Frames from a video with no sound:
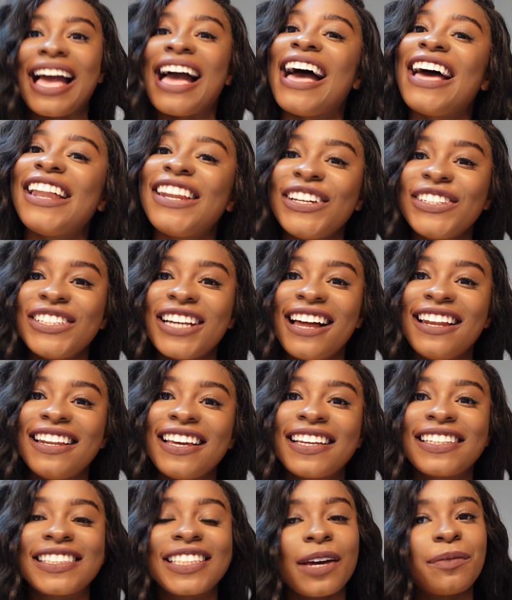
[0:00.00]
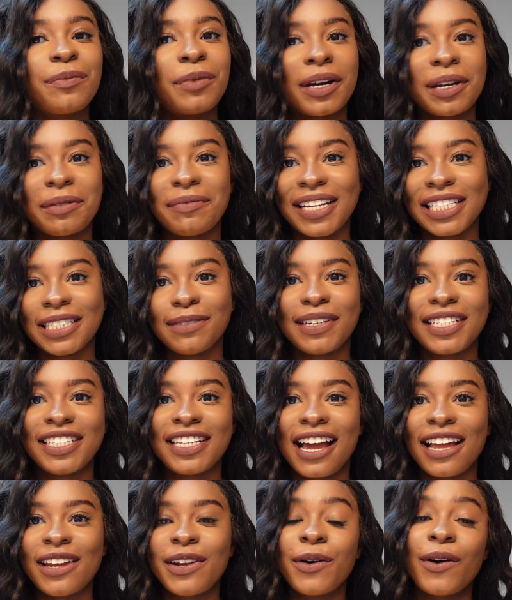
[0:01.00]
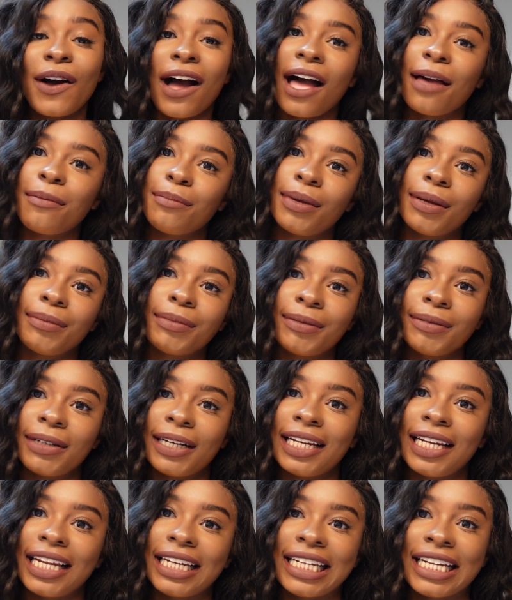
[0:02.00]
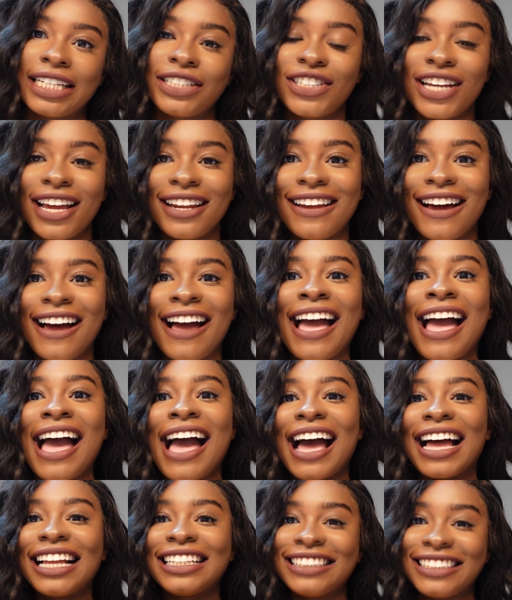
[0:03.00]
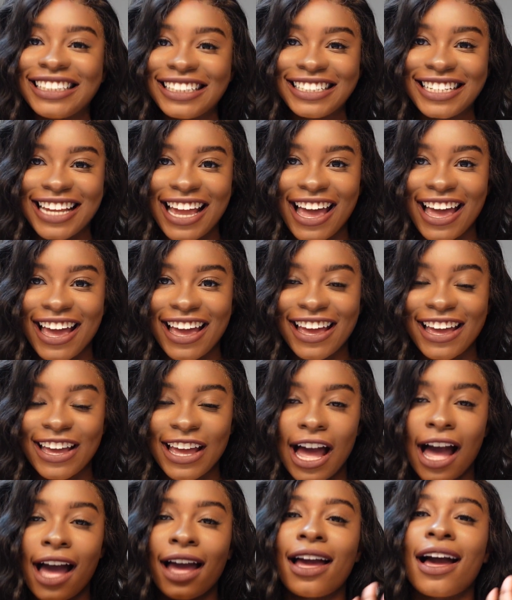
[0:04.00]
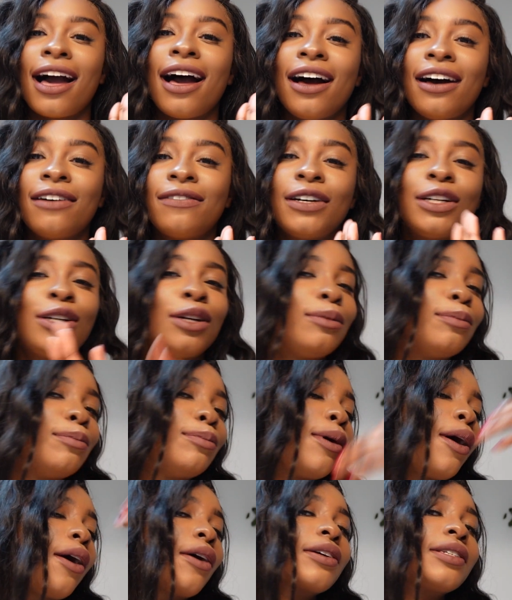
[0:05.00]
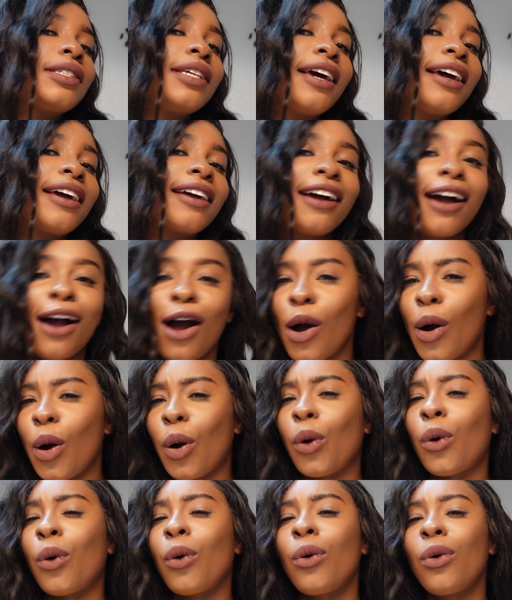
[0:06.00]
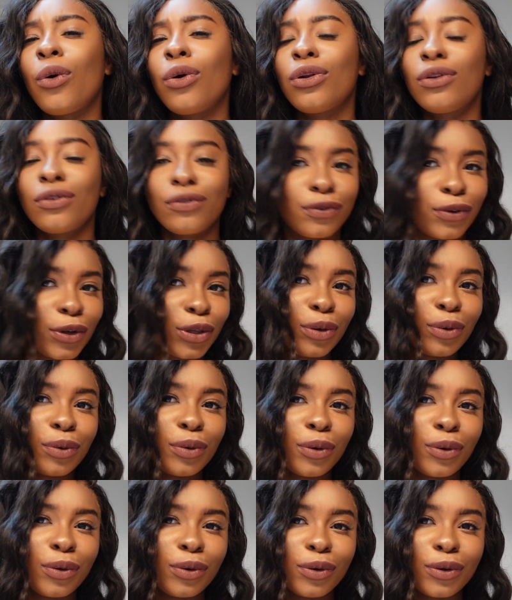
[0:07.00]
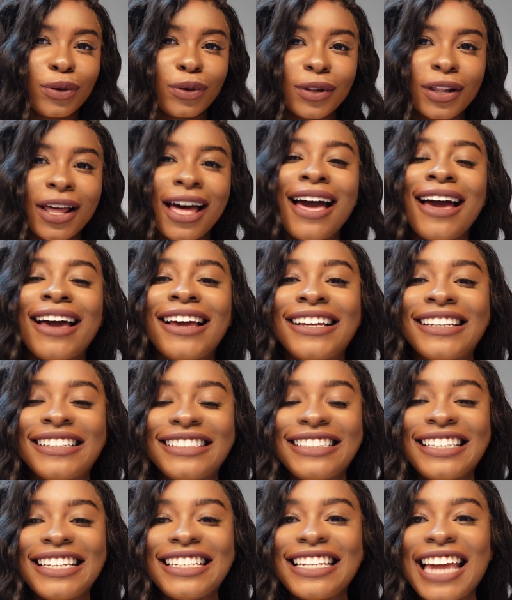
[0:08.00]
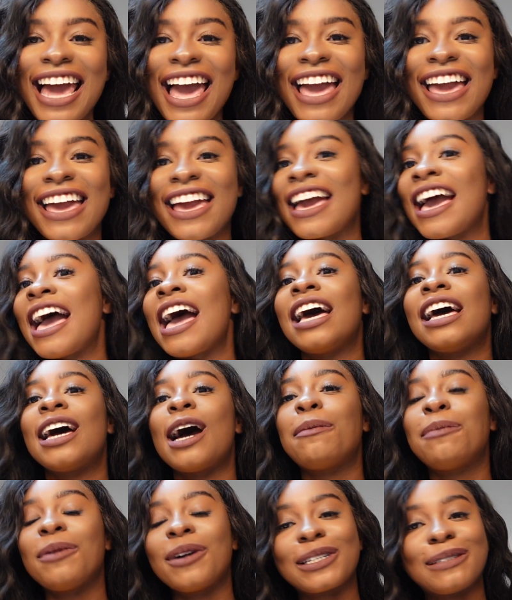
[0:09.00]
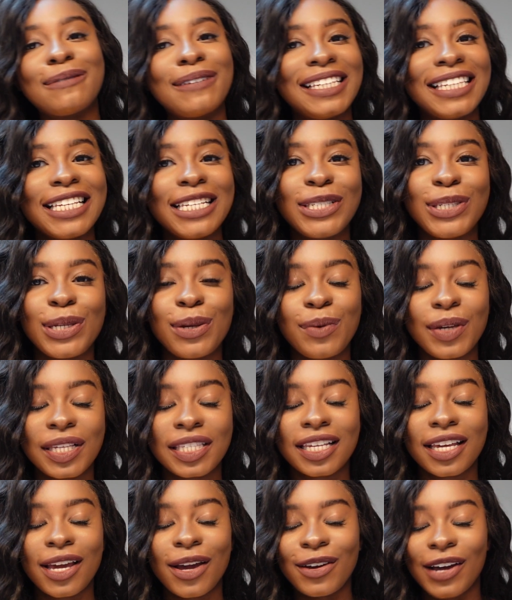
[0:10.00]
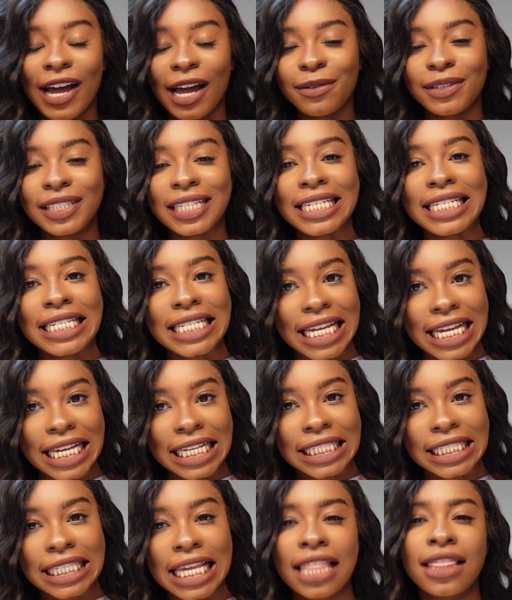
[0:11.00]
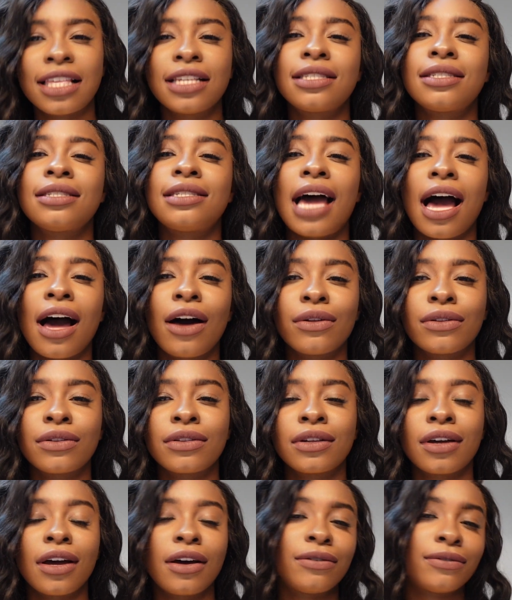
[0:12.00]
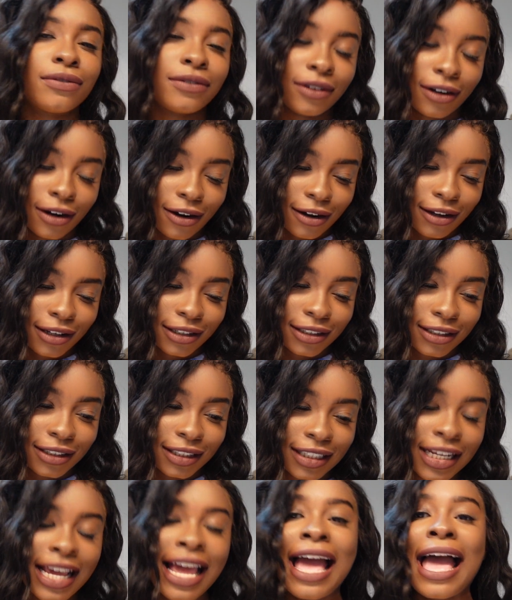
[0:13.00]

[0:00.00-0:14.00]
Hello darlings and welcome back to my channel. I'm Mama Alade Jenna and today I have an unboxing, a haul for you all. Today, approximately 2 weeks ago, I was in Nice in the south of France